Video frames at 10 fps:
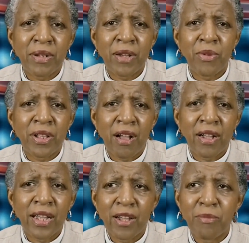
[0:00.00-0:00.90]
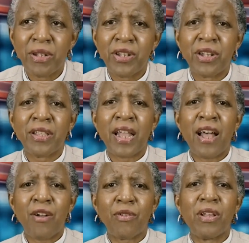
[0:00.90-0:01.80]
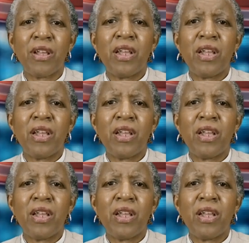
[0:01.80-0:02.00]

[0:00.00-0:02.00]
That way y'all can help each other out.